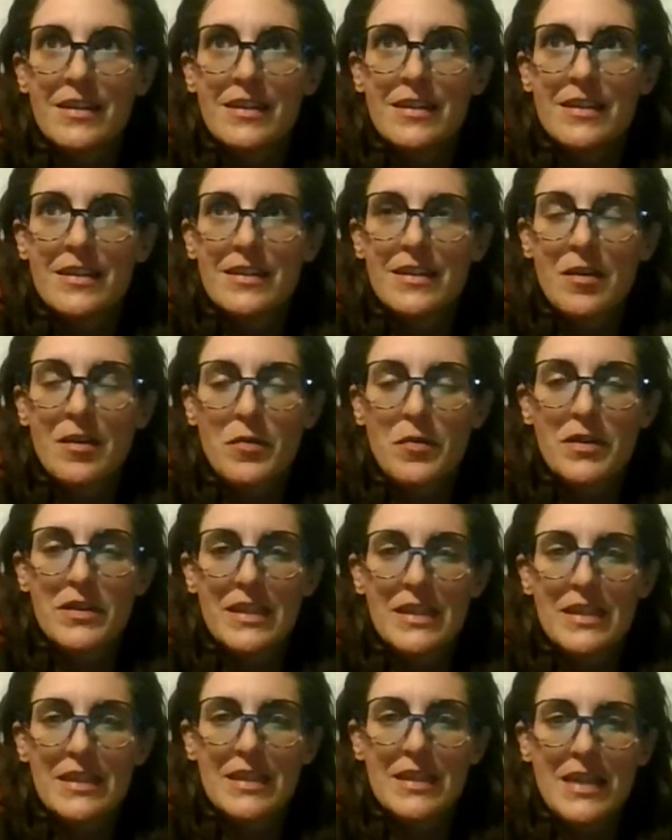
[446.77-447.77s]

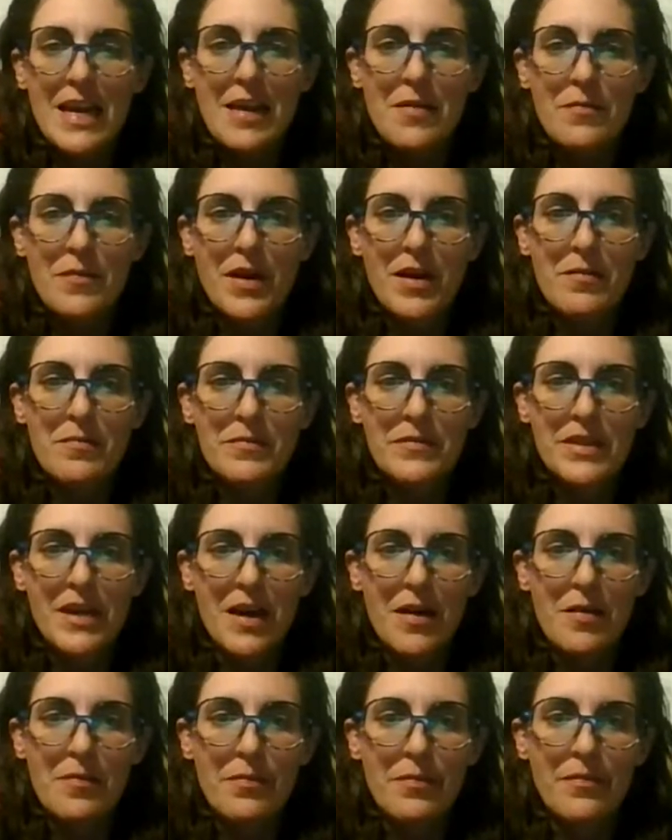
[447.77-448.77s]
someone's name comes
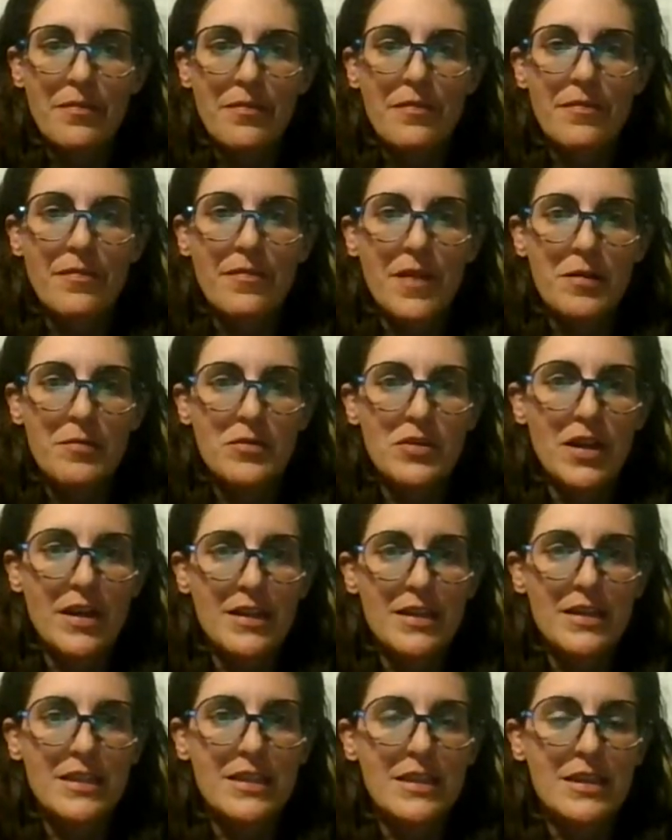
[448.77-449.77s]
up, I'm
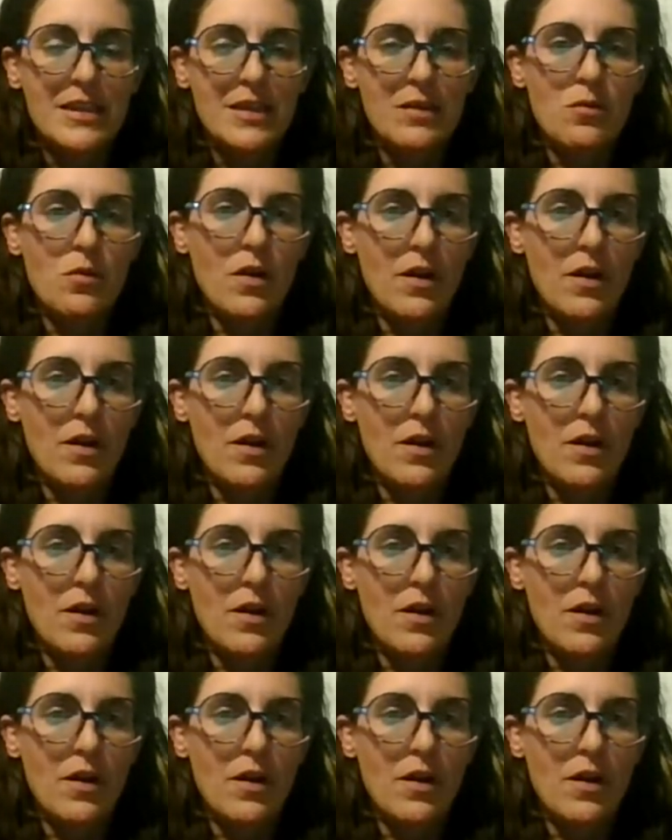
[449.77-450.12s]
trying to see